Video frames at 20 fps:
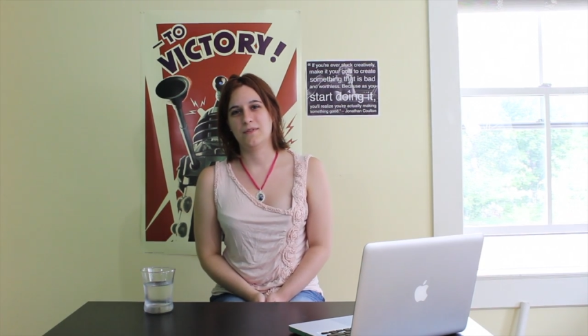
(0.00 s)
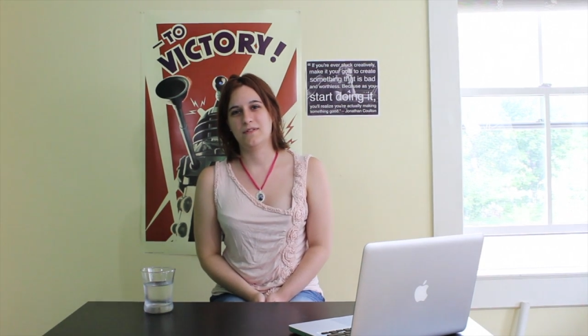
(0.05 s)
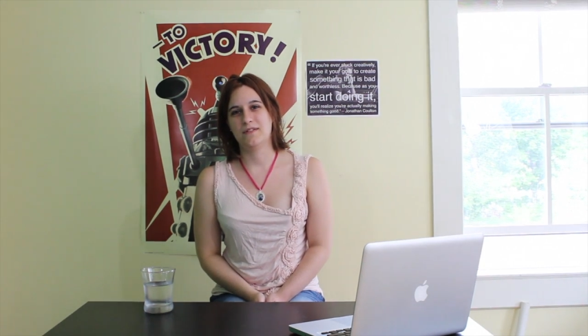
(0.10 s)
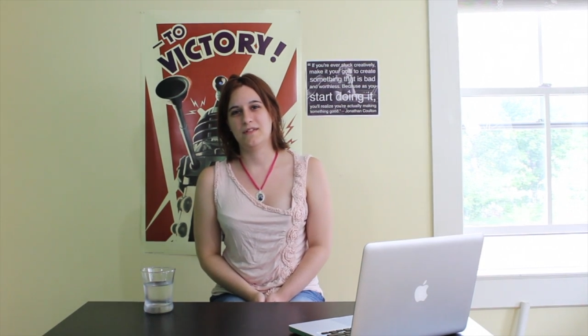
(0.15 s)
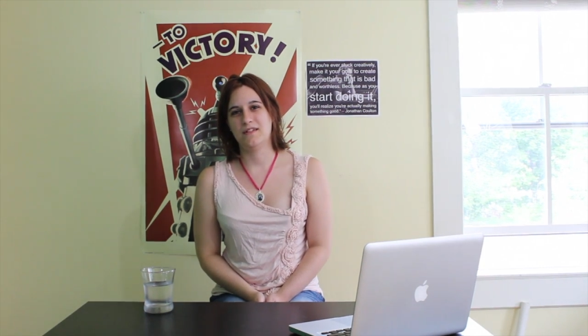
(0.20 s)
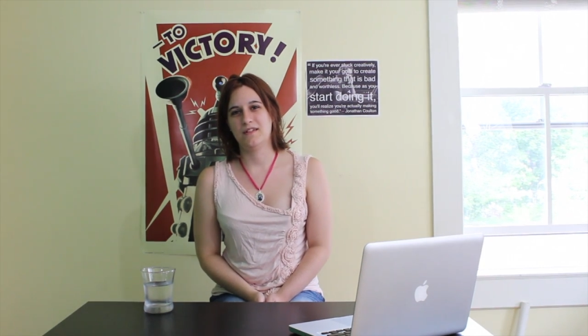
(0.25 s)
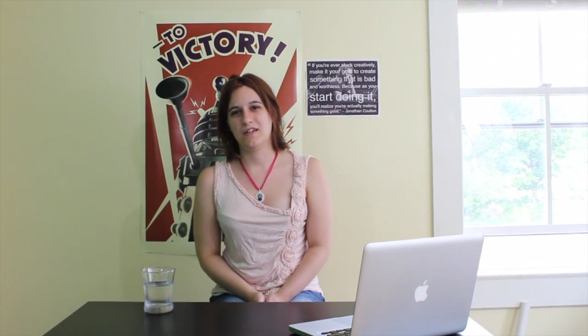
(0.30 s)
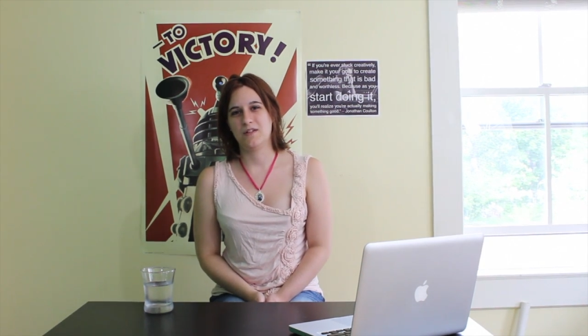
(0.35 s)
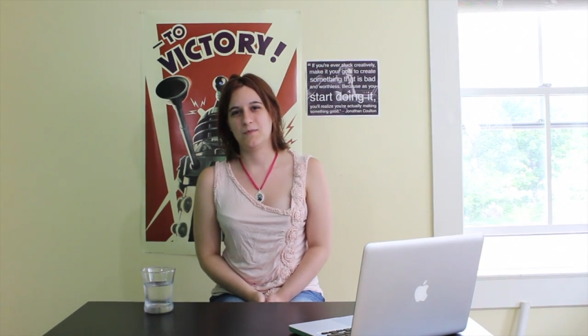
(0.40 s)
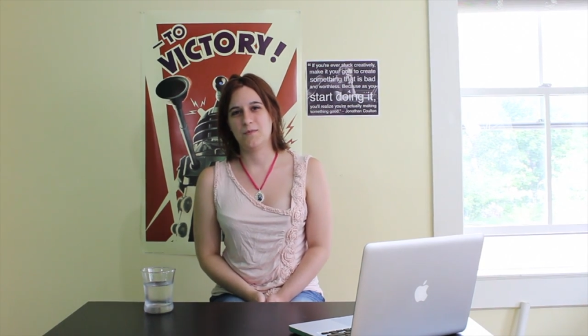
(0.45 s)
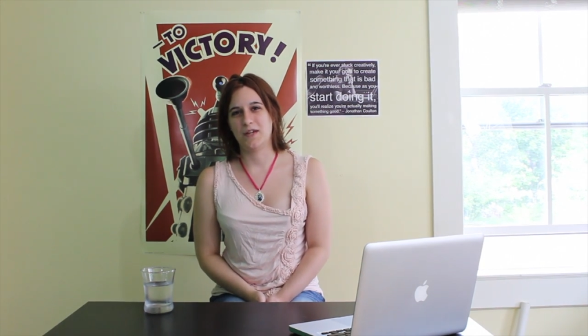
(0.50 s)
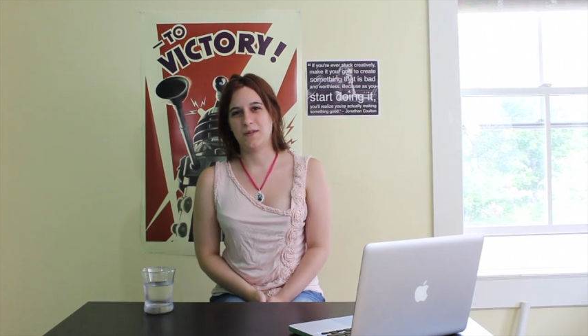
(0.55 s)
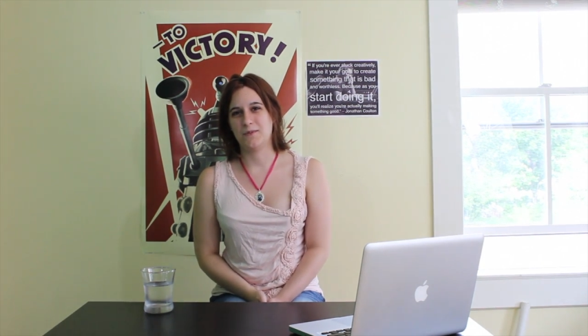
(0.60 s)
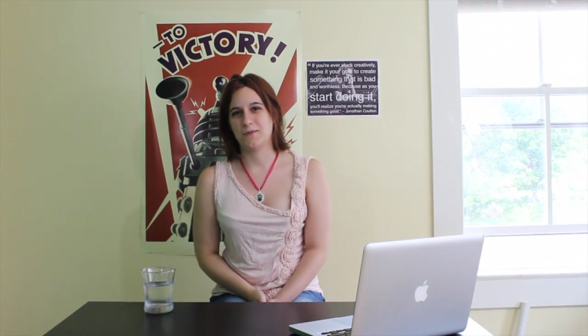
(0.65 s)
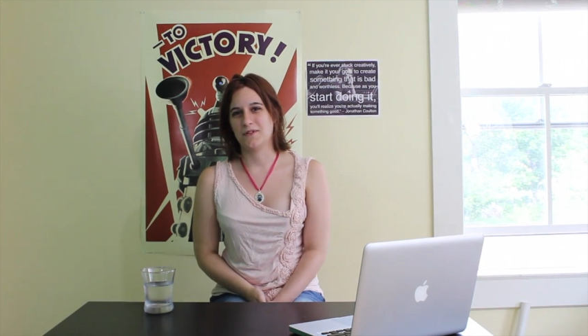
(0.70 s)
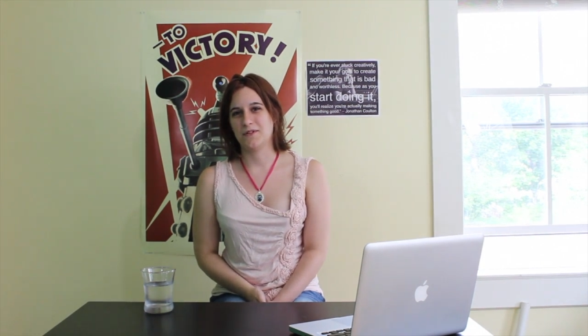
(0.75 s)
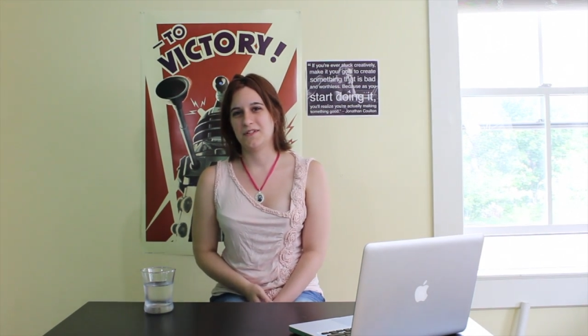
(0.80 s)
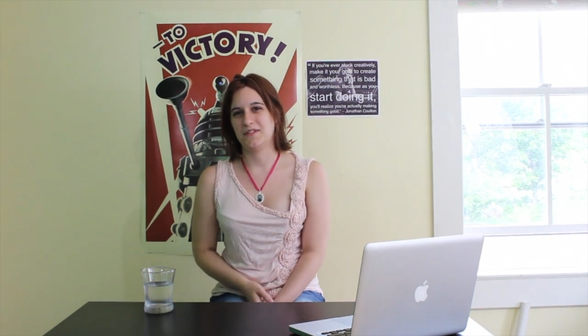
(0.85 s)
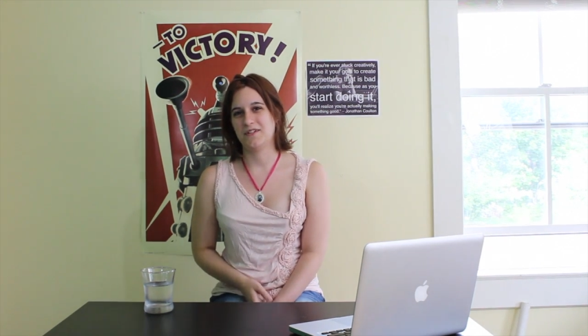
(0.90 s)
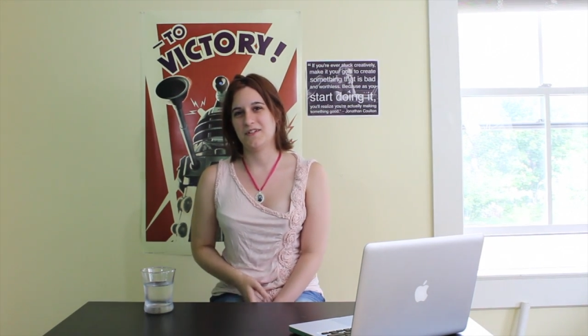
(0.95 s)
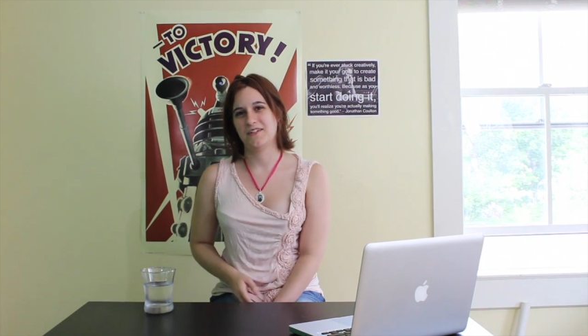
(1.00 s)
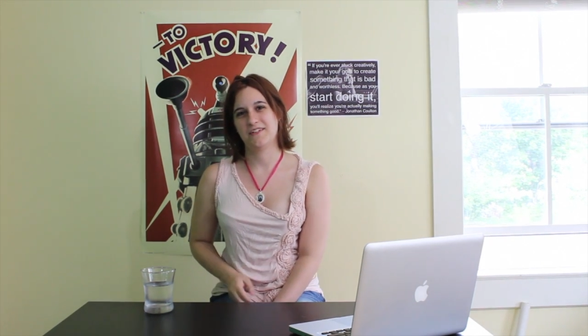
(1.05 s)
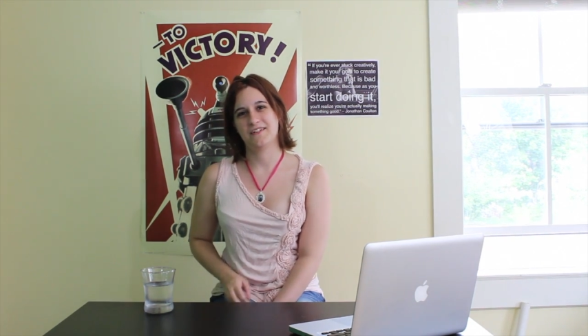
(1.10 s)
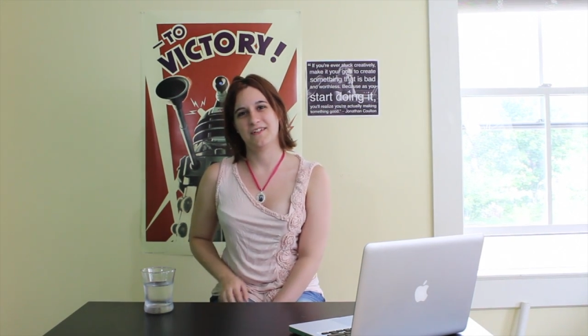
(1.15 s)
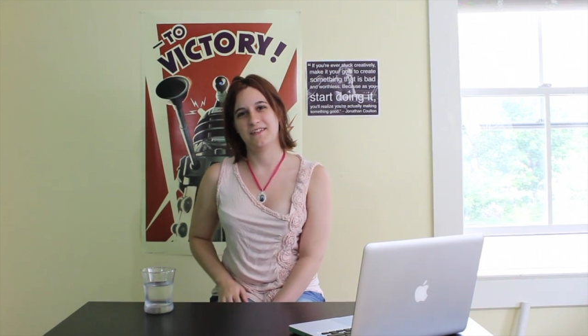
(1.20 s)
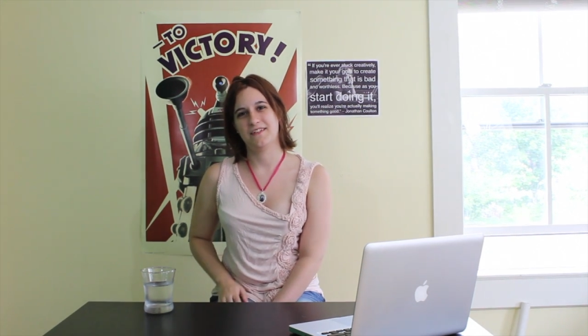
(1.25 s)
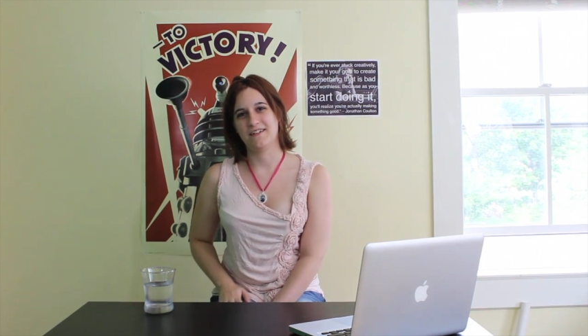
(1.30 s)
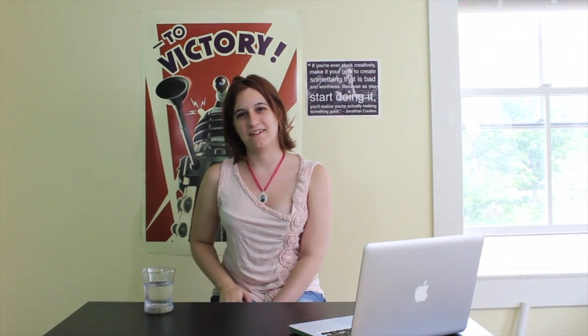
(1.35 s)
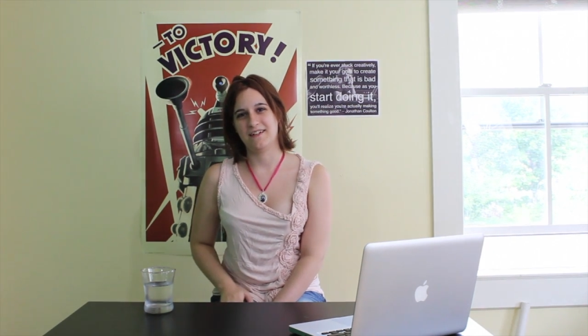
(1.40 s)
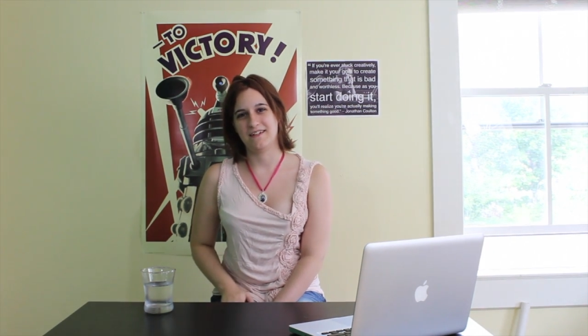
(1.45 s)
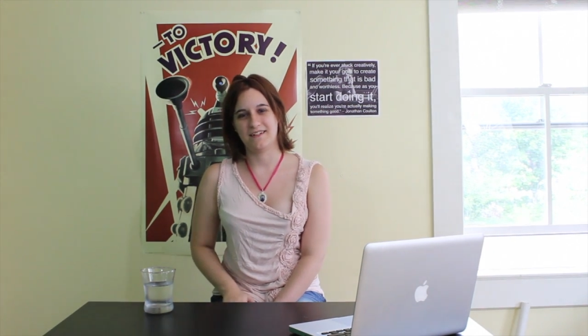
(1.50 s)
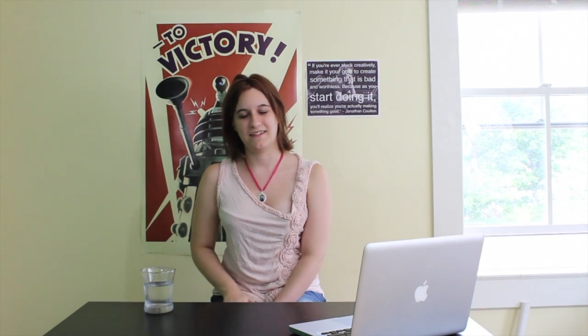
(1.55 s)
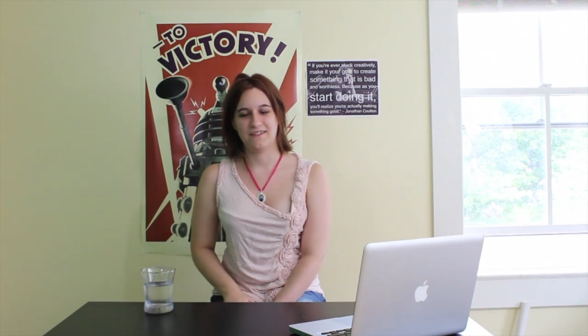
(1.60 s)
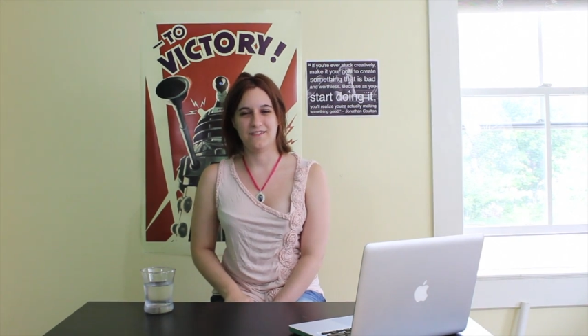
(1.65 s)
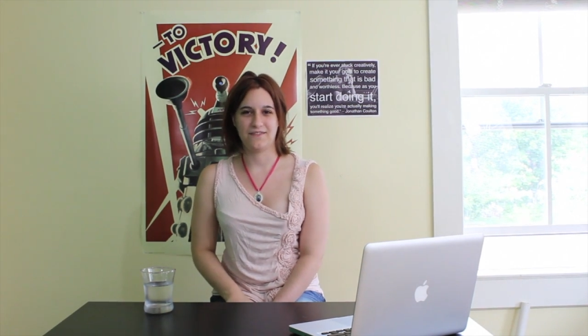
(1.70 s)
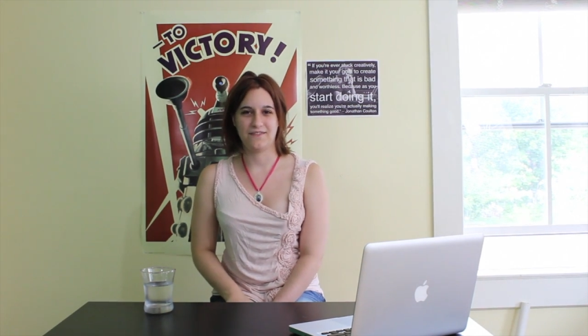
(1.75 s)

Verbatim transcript: to take Bane more seriously than I did the